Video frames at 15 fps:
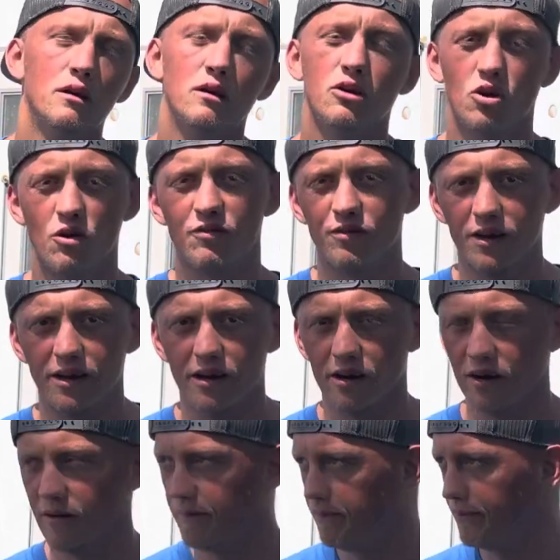Go
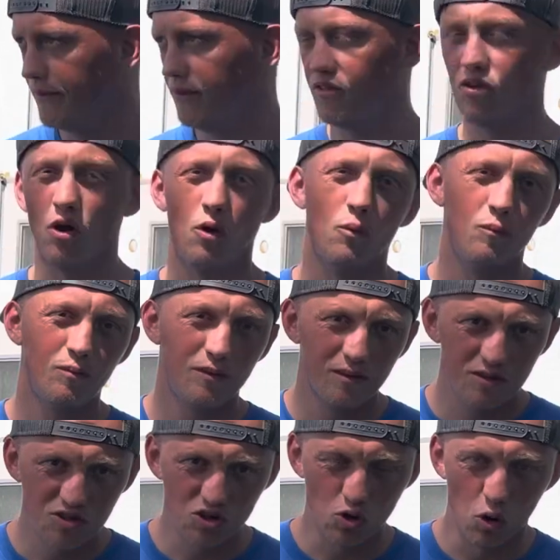figure. So
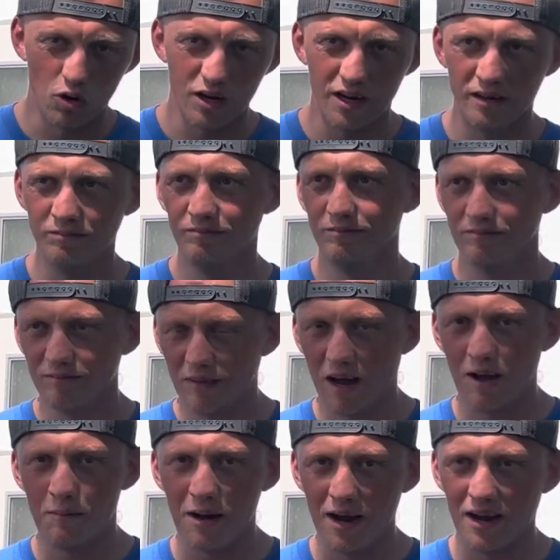scolding
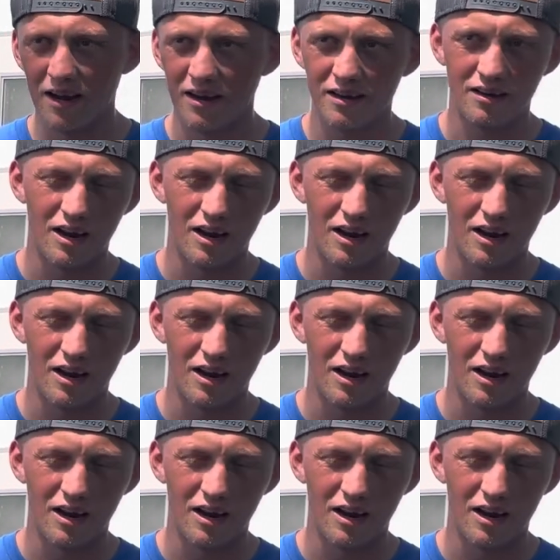on my end.